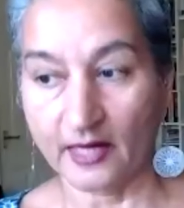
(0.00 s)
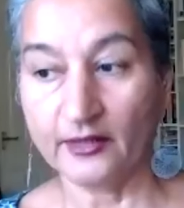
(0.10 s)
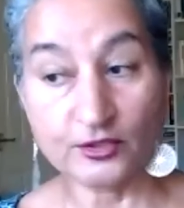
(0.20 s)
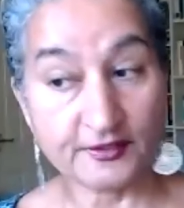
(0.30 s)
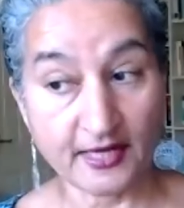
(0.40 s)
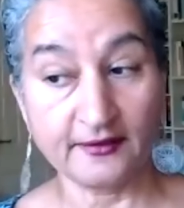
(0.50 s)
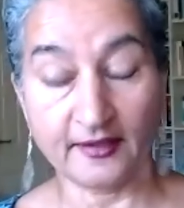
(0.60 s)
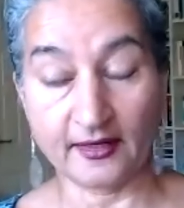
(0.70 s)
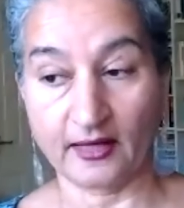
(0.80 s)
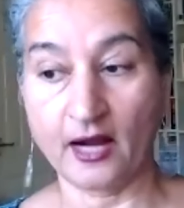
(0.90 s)
I understand
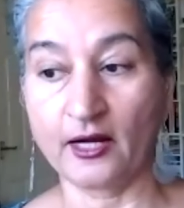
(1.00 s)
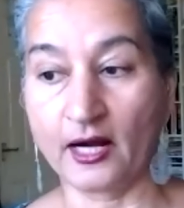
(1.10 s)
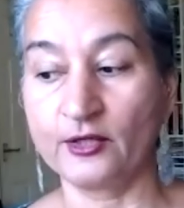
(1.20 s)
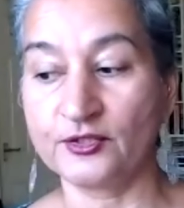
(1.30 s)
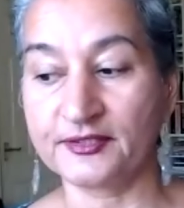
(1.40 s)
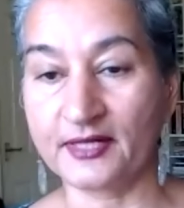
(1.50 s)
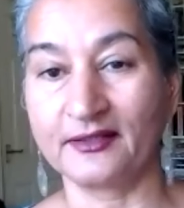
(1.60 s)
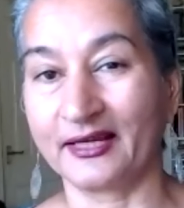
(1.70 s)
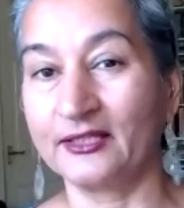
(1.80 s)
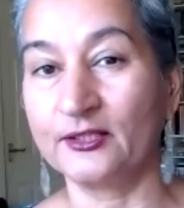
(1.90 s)
that. I understand
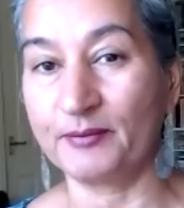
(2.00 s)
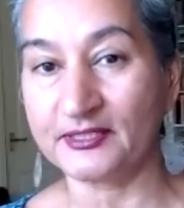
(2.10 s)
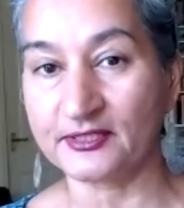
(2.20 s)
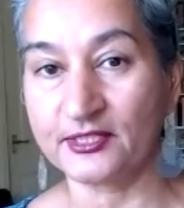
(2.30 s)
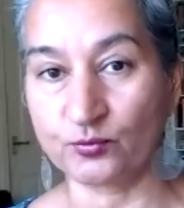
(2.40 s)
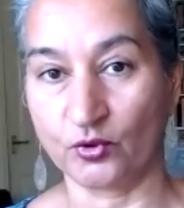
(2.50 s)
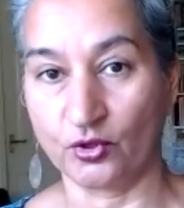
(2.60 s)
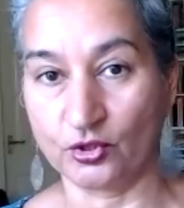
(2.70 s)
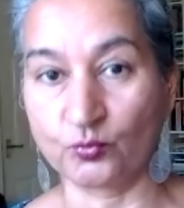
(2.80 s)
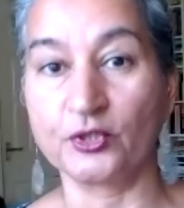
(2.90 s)
that in the business
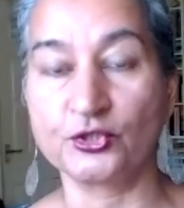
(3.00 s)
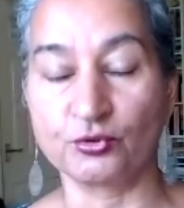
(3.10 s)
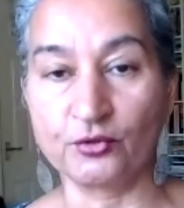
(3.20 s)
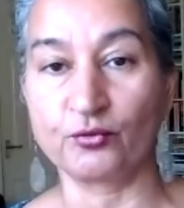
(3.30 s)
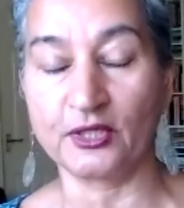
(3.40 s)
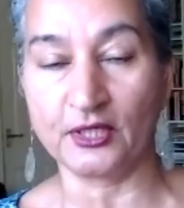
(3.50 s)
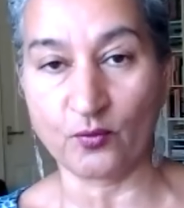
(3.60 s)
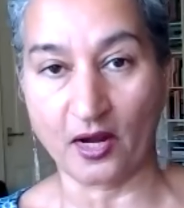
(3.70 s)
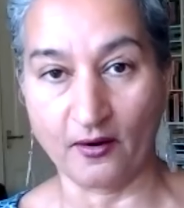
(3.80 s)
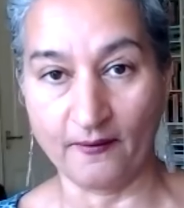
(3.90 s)
world, we're doing really
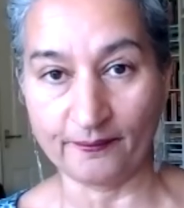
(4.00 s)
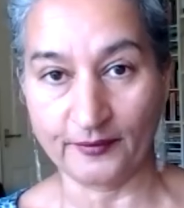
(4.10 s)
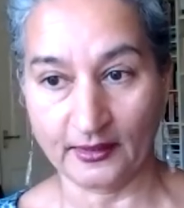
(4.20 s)
well.